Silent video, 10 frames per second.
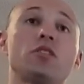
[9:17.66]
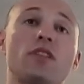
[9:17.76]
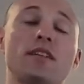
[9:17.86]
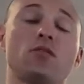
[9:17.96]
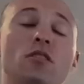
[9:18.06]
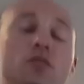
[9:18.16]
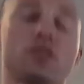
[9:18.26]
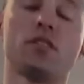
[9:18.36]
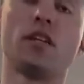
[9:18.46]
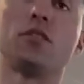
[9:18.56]
attract the officer's
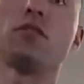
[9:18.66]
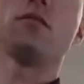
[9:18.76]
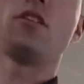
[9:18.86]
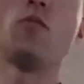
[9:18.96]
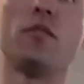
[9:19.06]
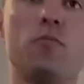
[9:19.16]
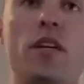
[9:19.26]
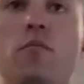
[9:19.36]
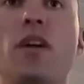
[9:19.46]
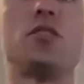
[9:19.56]
attention. He might
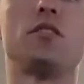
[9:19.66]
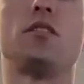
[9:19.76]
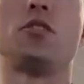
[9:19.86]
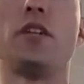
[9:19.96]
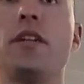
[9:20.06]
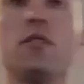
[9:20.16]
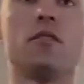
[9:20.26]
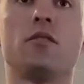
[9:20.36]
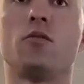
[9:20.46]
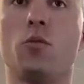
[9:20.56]
make mention that you're
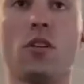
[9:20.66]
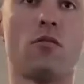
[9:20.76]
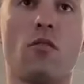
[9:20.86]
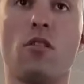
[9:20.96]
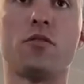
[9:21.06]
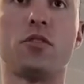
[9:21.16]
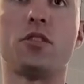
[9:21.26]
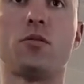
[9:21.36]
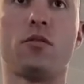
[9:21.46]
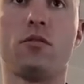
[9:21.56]
here to another officer
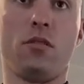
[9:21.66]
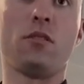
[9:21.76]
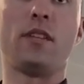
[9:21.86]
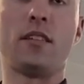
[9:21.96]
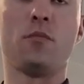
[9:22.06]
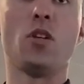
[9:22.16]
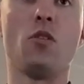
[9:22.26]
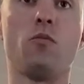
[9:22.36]
just to let them know.